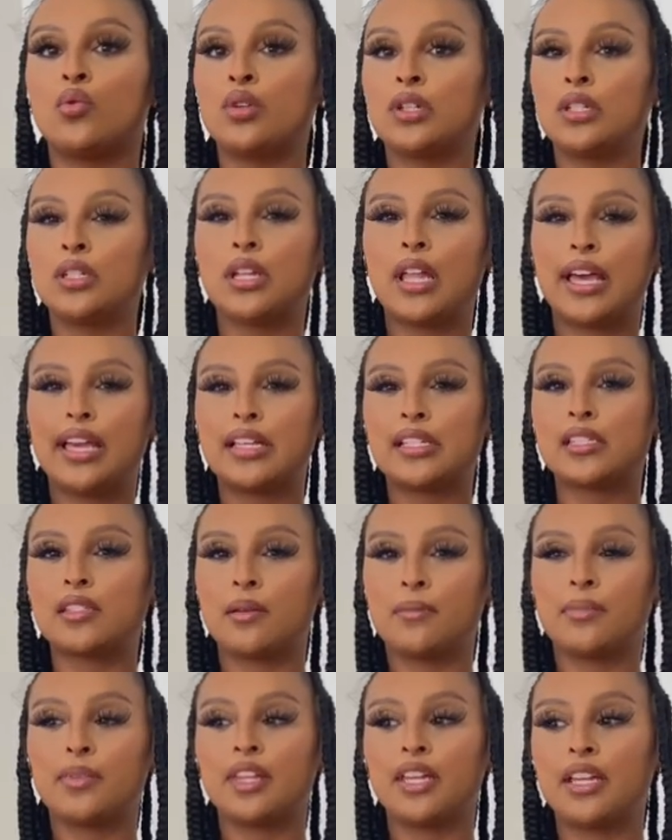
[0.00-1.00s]
on like
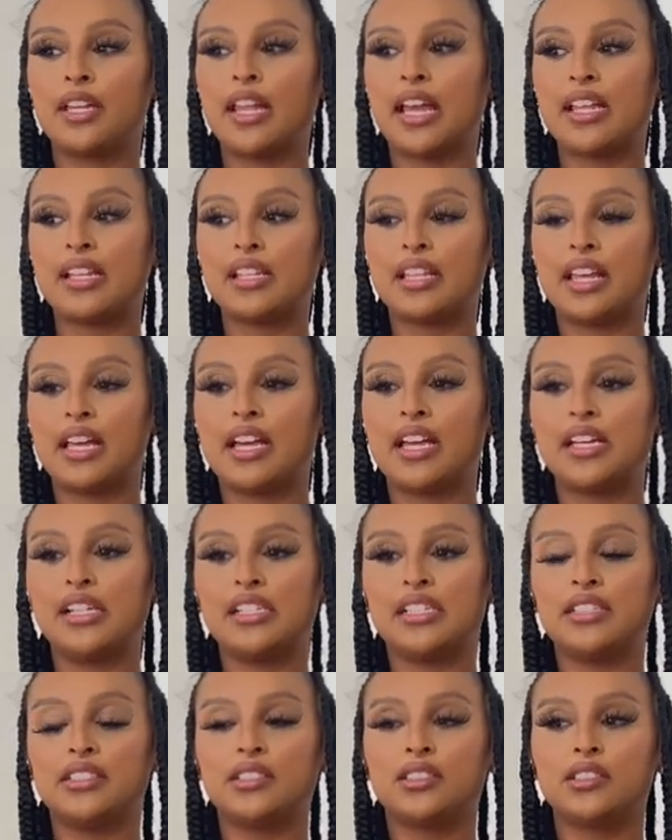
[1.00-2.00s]
something and
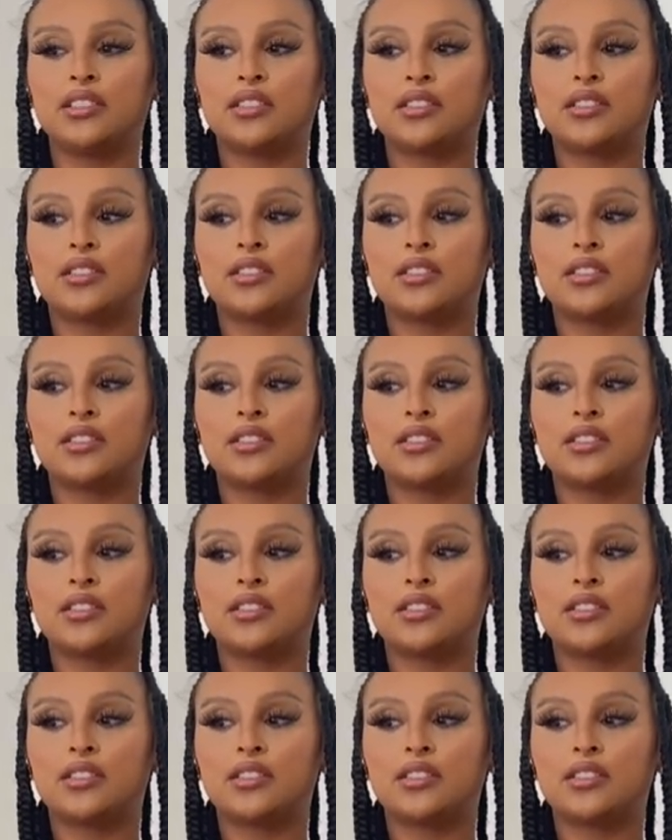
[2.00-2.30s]
then